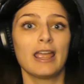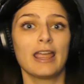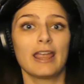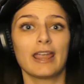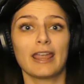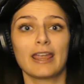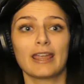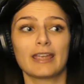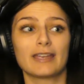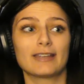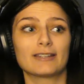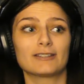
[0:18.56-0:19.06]

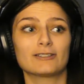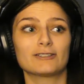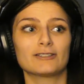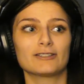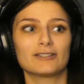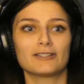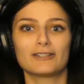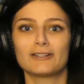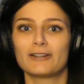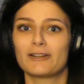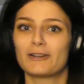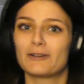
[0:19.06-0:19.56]
And
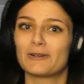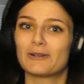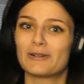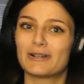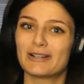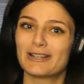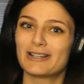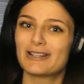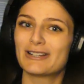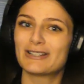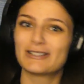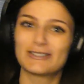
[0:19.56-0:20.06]
you know
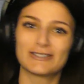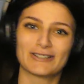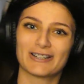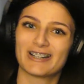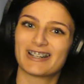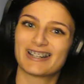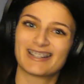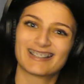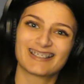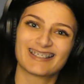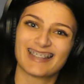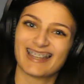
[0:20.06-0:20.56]

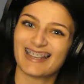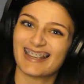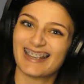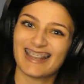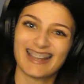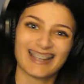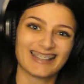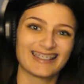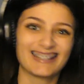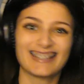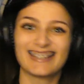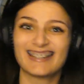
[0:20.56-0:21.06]
during like
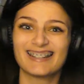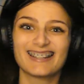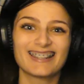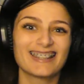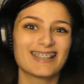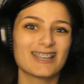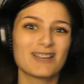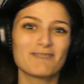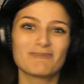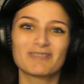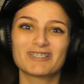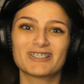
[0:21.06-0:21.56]
at the end of
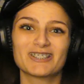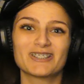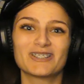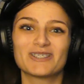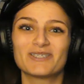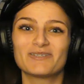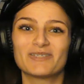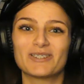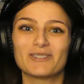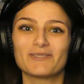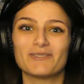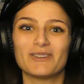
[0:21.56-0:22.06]
the
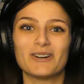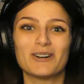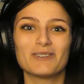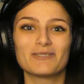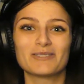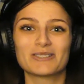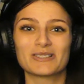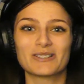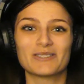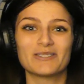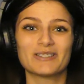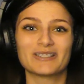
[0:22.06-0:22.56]
episode when Walt
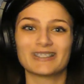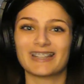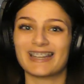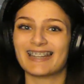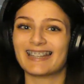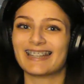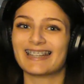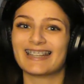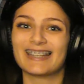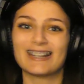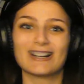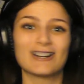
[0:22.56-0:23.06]
was going
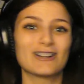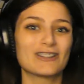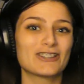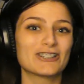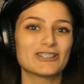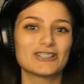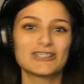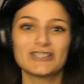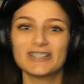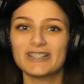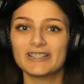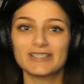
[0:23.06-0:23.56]
like get all
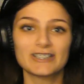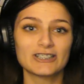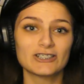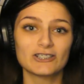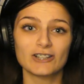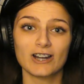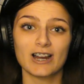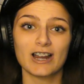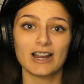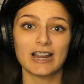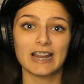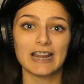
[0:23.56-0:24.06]
this shit to
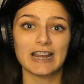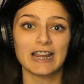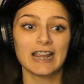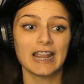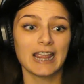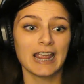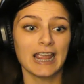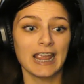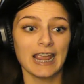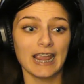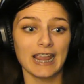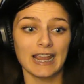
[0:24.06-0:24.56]
try
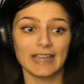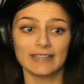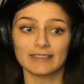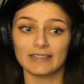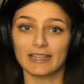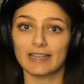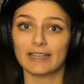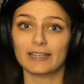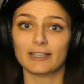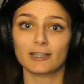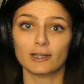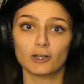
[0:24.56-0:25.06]
and
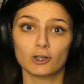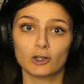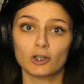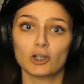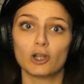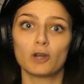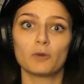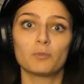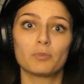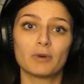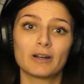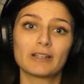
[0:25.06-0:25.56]
like
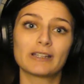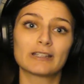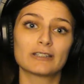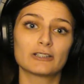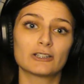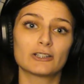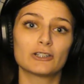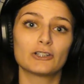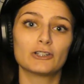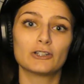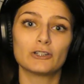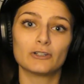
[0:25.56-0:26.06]
go bring it
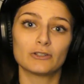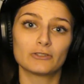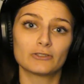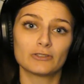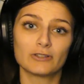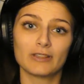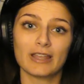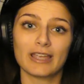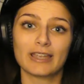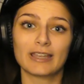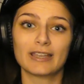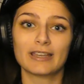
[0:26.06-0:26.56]
to the dude so
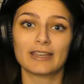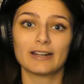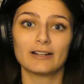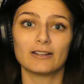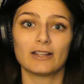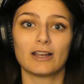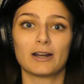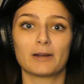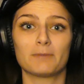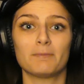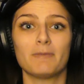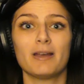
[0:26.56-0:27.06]
they can get a
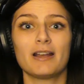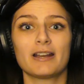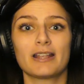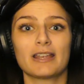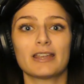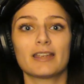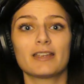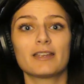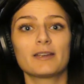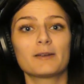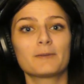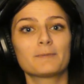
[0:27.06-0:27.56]
lot of
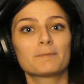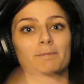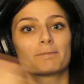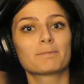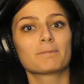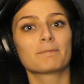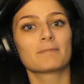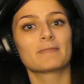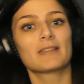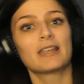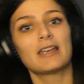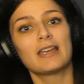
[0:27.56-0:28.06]
money
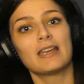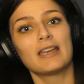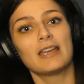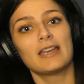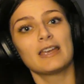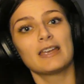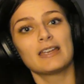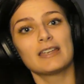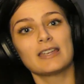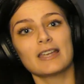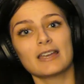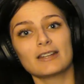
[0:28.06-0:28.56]

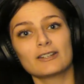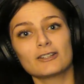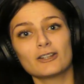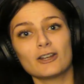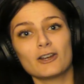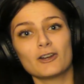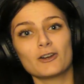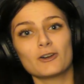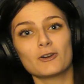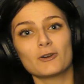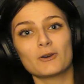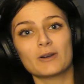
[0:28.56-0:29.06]
he had to
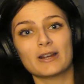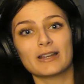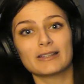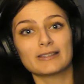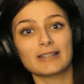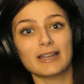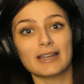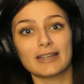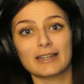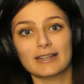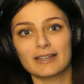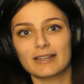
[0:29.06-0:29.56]
go and
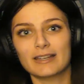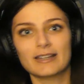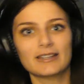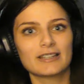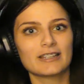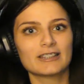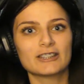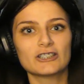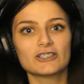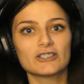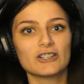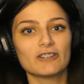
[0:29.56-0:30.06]
like
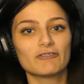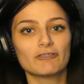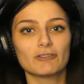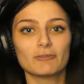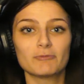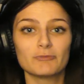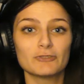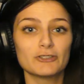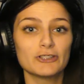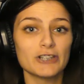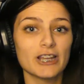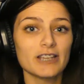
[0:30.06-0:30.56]
get the shit
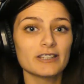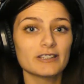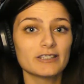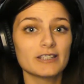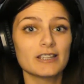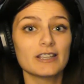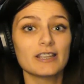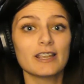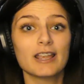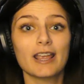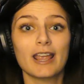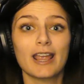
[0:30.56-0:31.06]
from
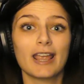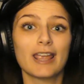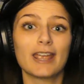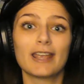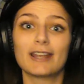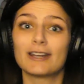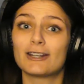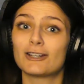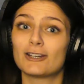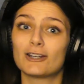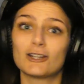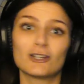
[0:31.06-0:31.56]
Jesse
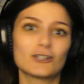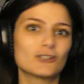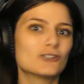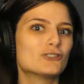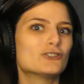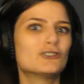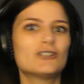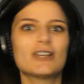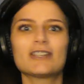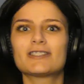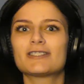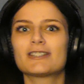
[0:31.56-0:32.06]
and
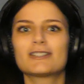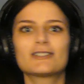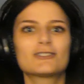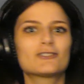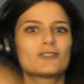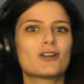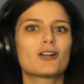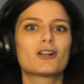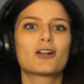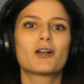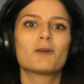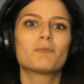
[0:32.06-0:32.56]
Jesse
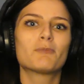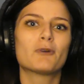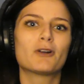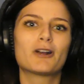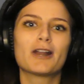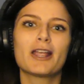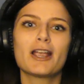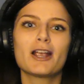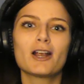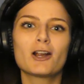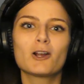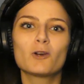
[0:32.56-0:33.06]
strung up on
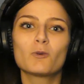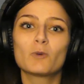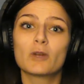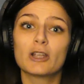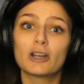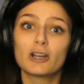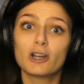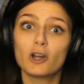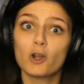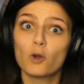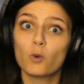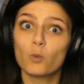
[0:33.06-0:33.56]

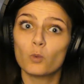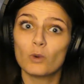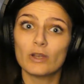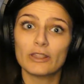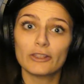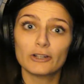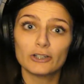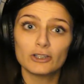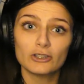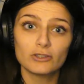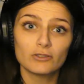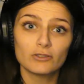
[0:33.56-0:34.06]
heroin with